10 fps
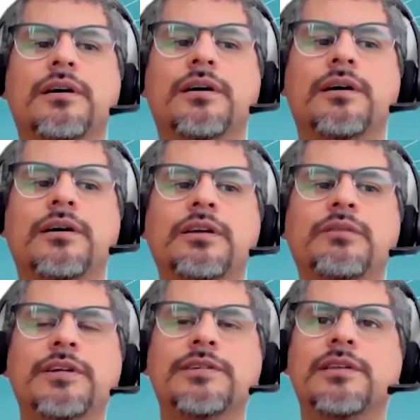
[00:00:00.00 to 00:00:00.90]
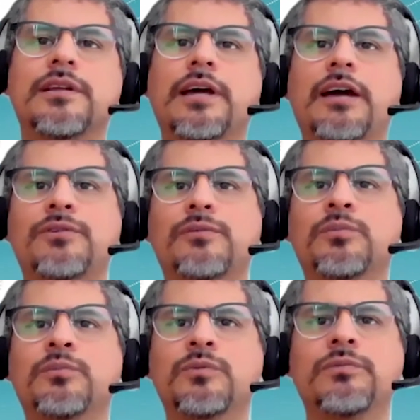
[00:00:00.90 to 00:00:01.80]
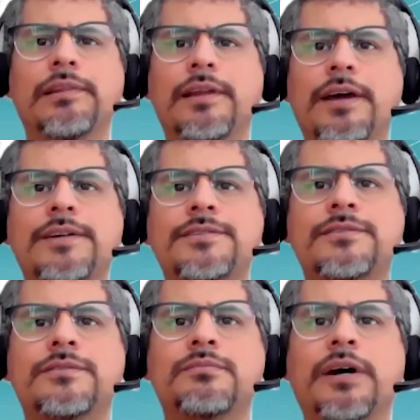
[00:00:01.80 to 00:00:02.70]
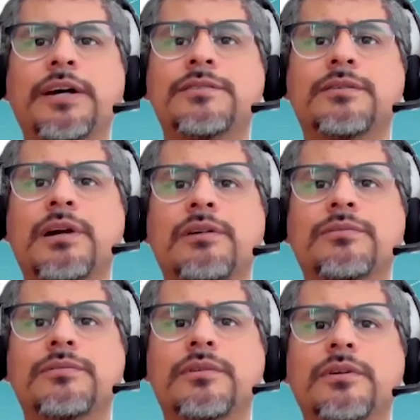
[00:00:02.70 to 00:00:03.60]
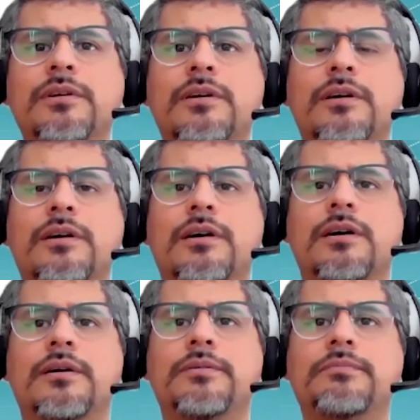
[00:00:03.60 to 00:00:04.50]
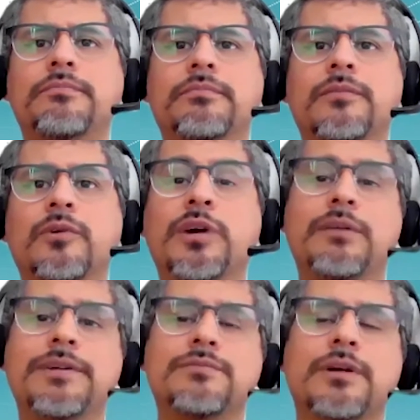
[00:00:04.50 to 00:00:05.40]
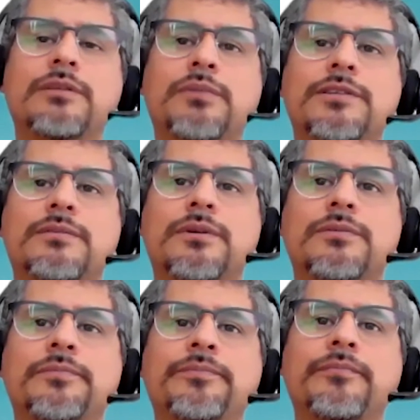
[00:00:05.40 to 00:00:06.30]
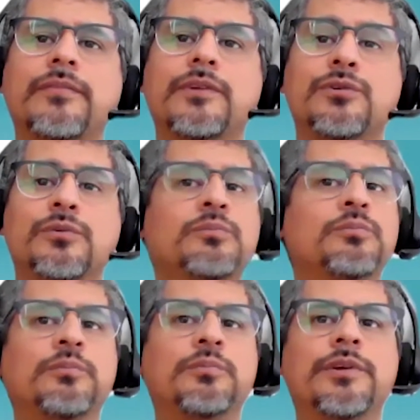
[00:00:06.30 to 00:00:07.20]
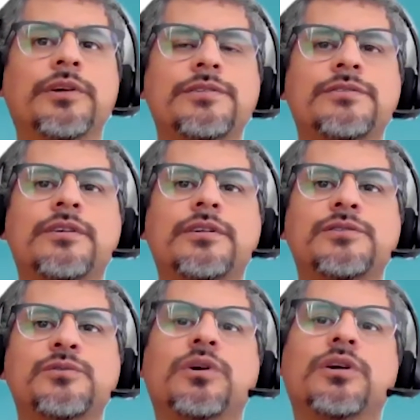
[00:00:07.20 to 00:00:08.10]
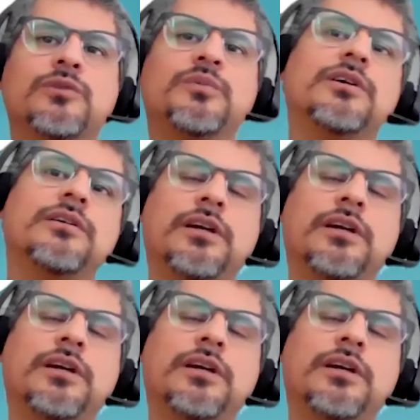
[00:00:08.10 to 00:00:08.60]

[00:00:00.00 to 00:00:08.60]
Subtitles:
It makes that I have to move less bytes around, or megabytes, right, bytes around. So there is work to be done here.